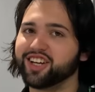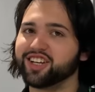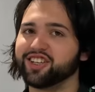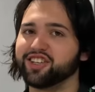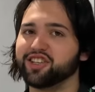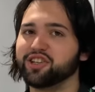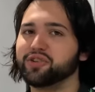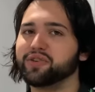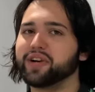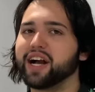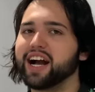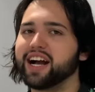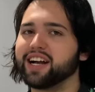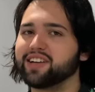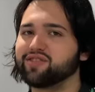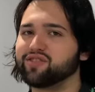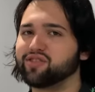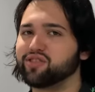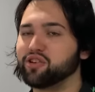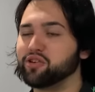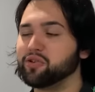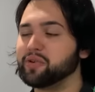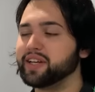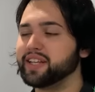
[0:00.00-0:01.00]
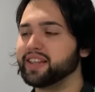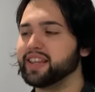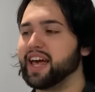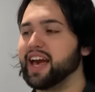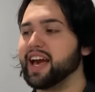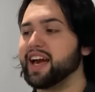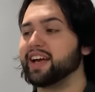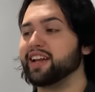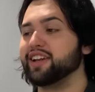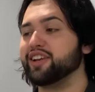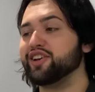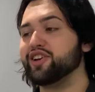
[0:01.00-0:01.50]
you guys doing
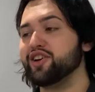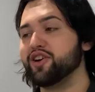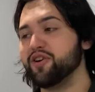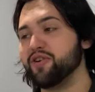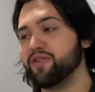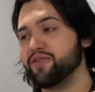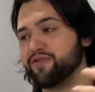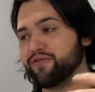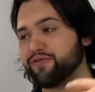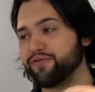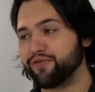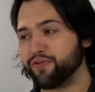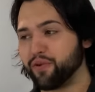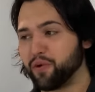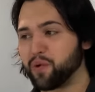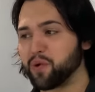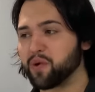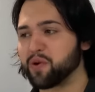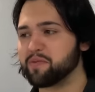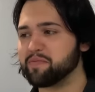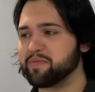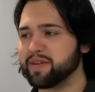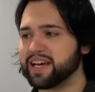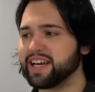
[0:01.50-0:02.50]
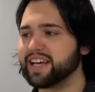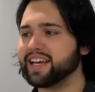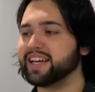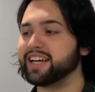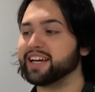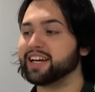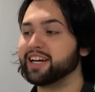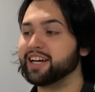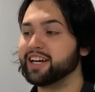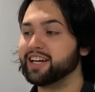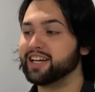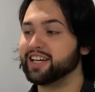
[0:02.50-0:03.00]
that for
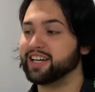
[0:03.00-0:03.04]
me